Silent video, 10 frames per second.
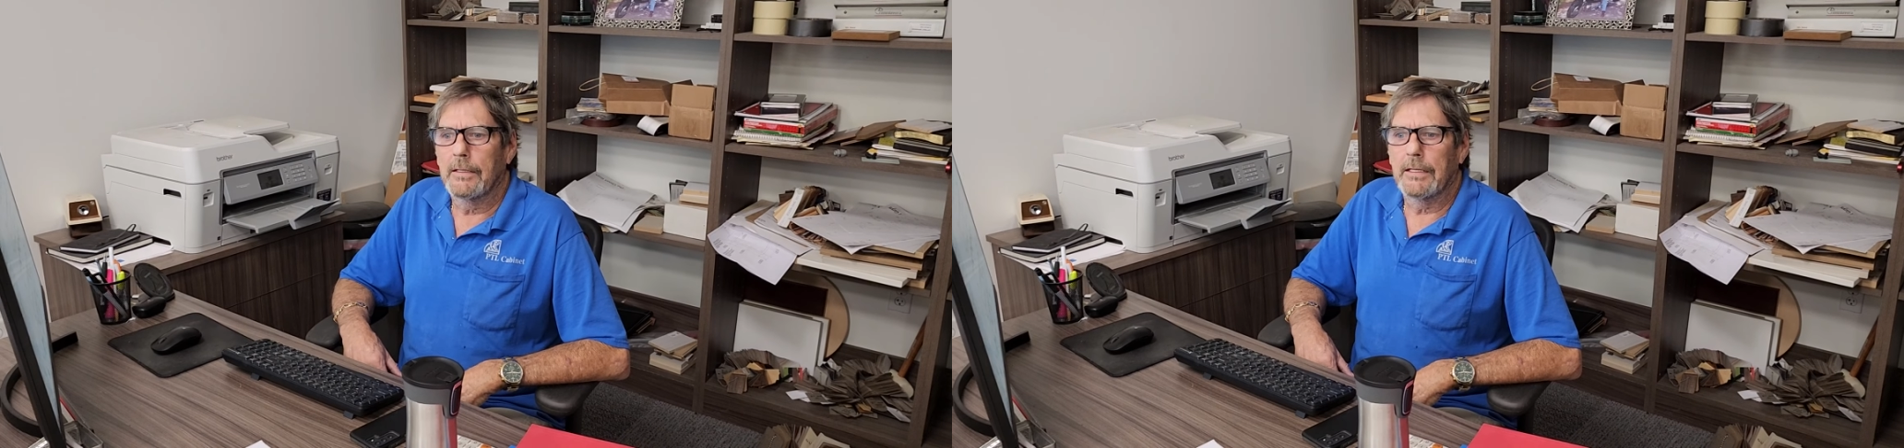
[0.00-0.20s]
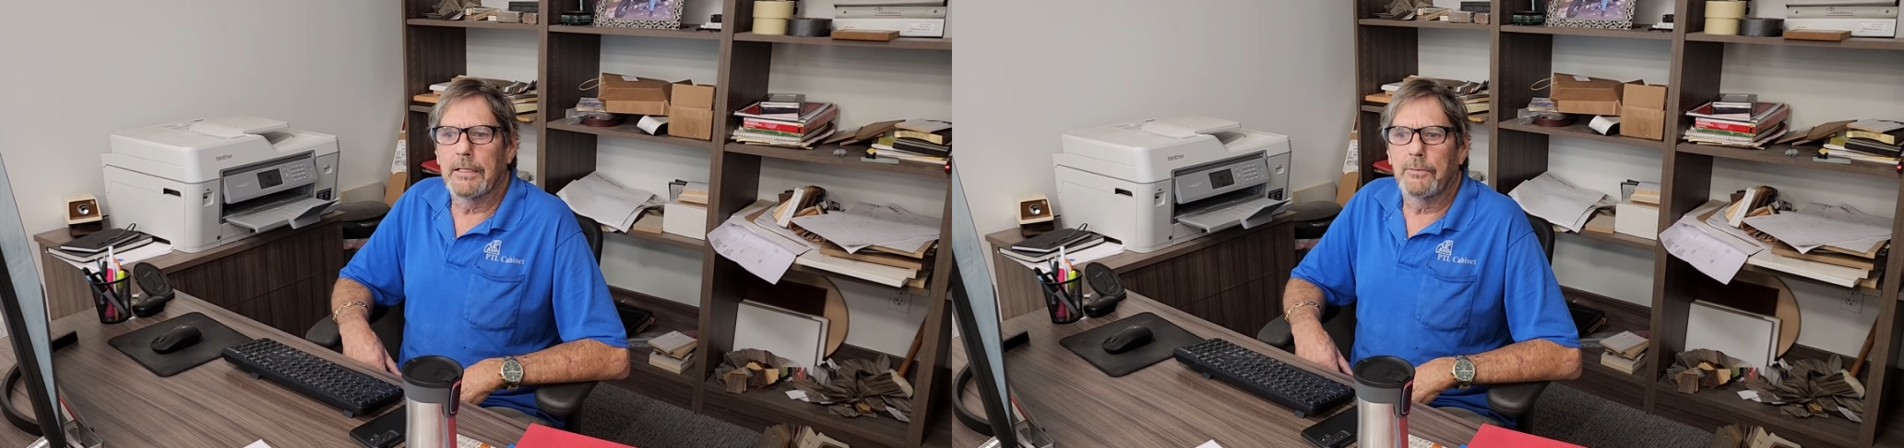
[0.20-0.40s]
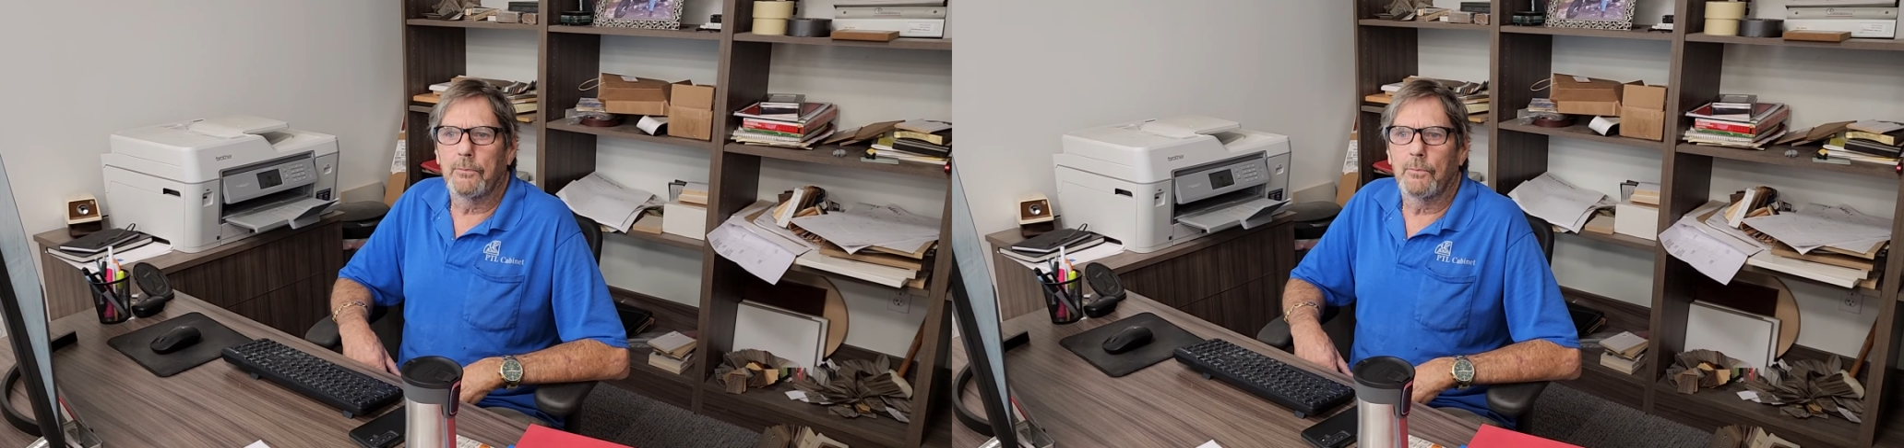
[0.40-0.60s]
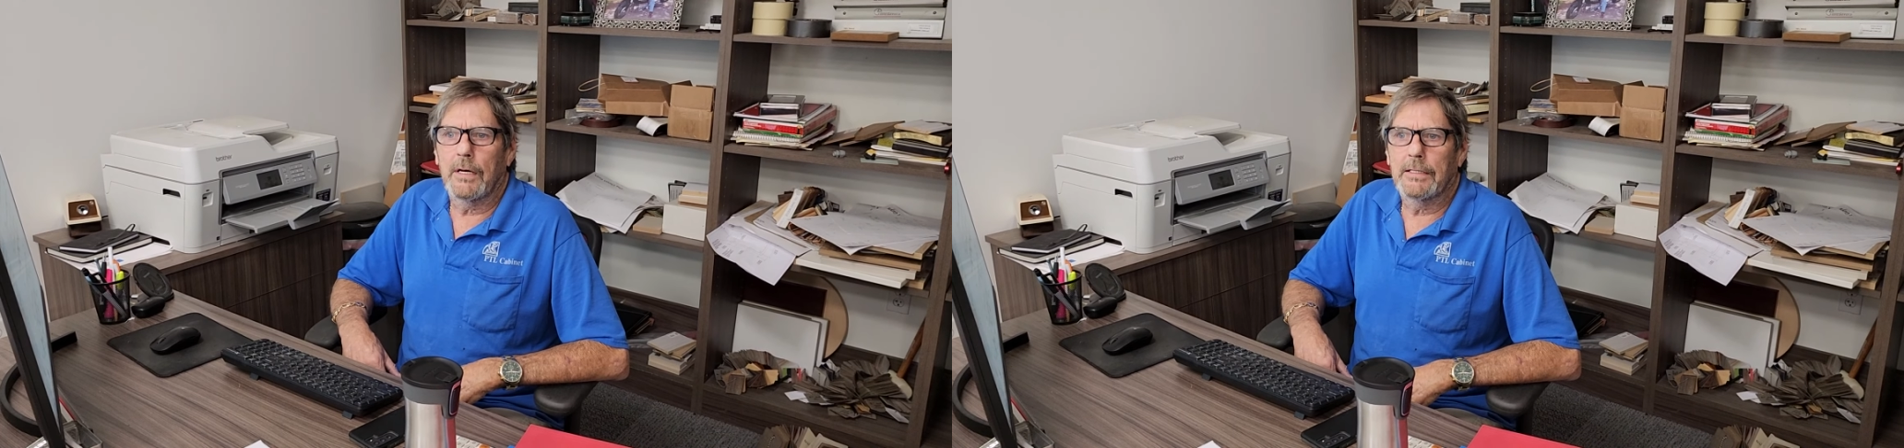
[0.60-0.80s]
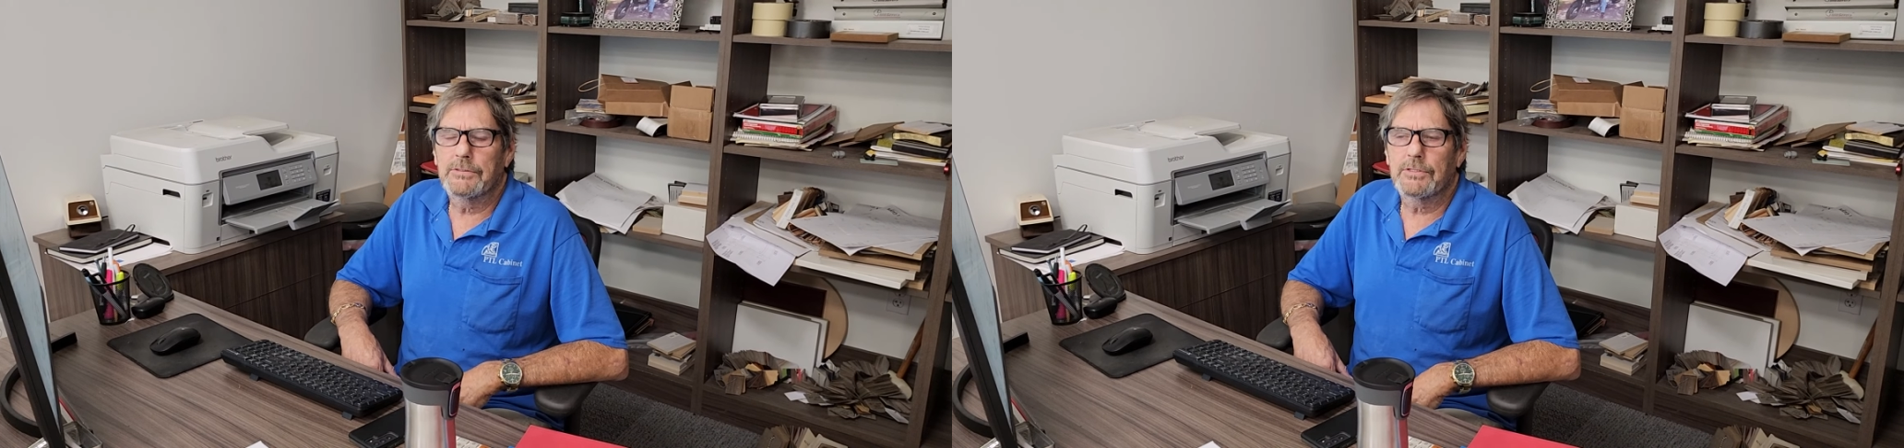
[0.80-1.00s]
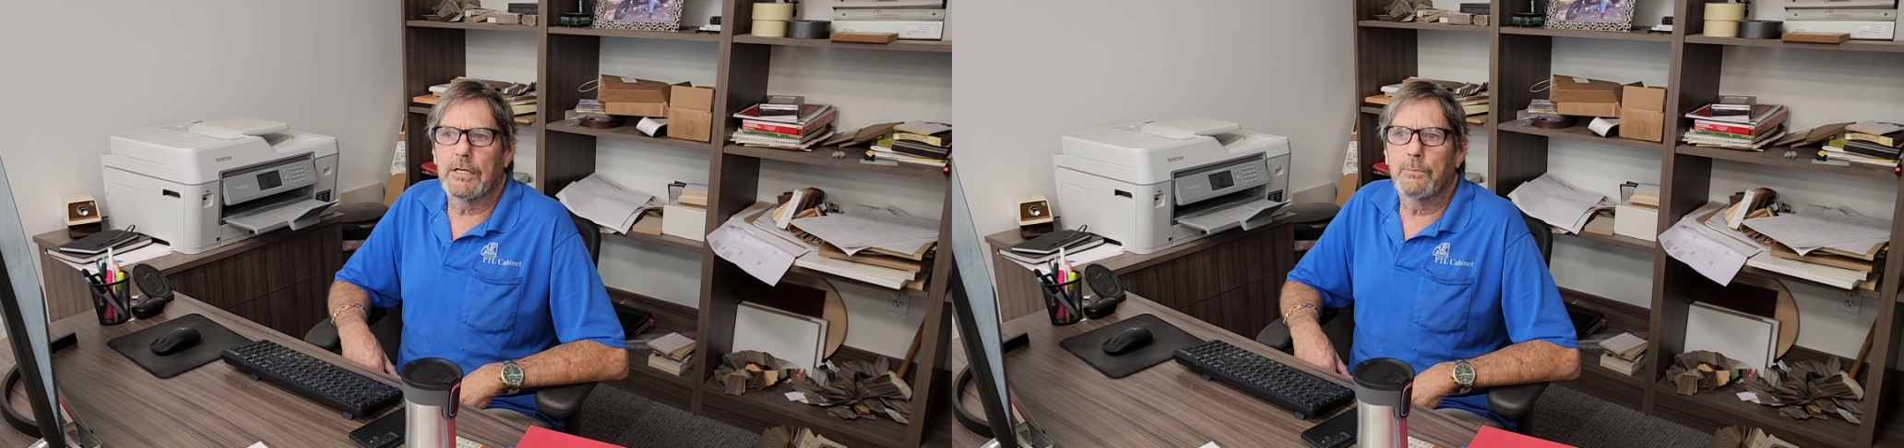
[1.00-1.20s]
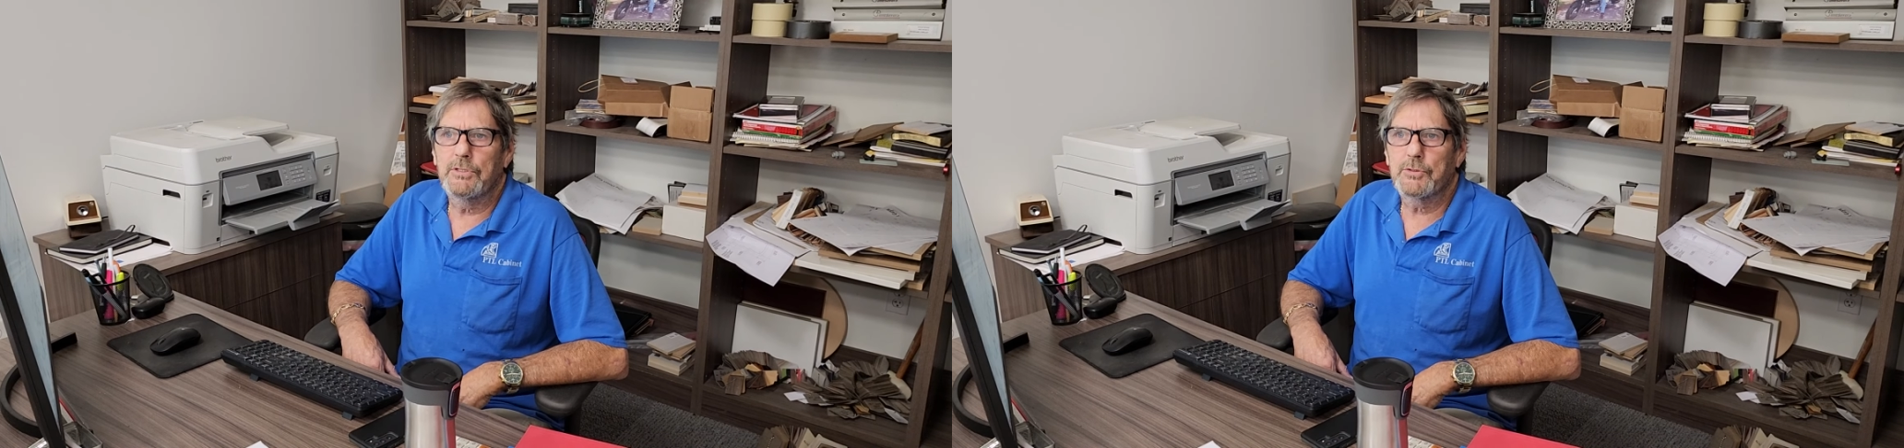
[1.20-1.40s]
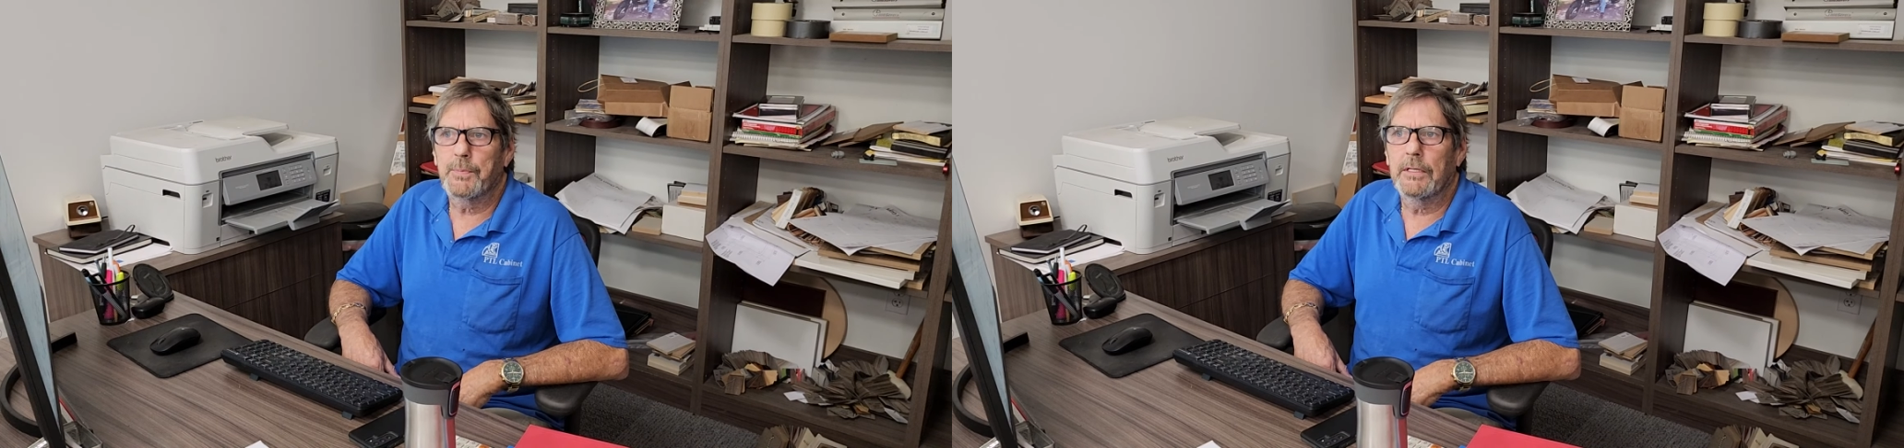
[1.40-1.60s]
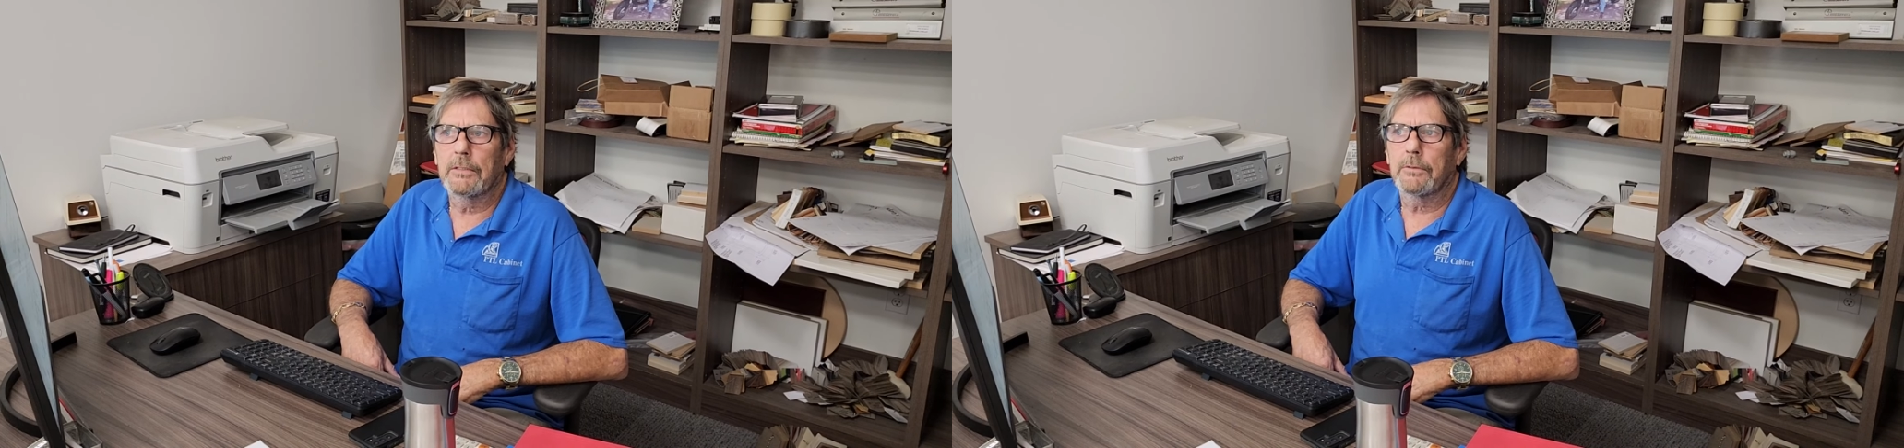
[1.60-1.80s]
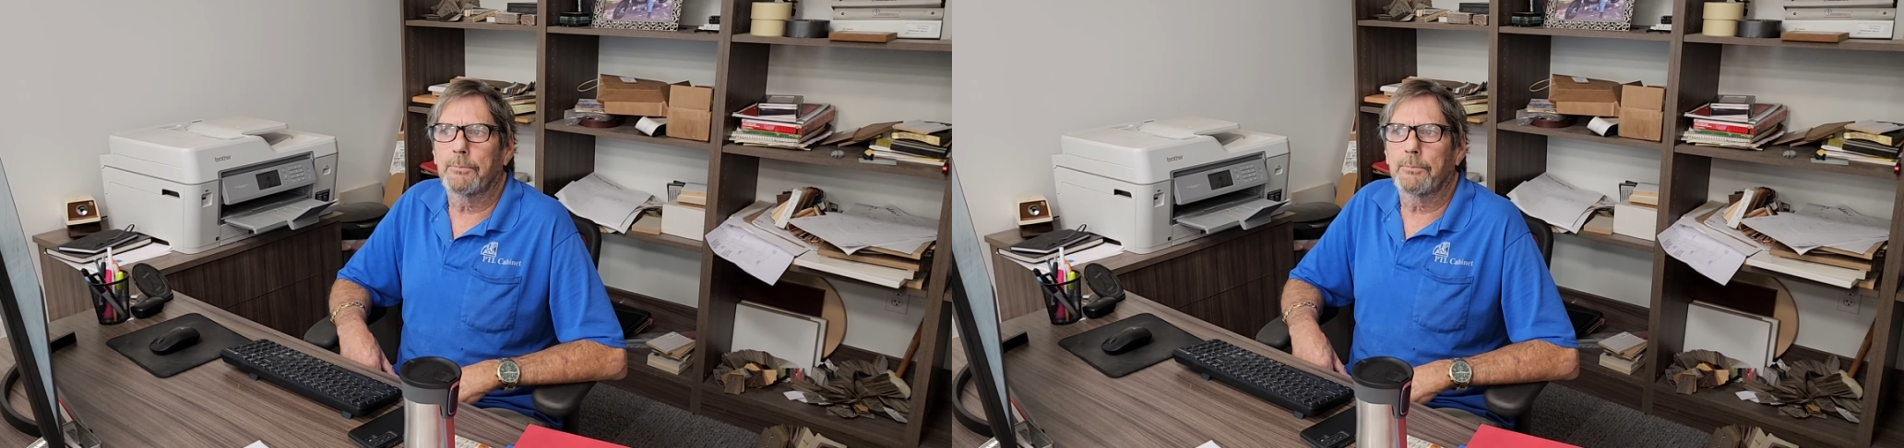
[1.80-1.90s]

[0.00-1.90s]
And I'd say we spent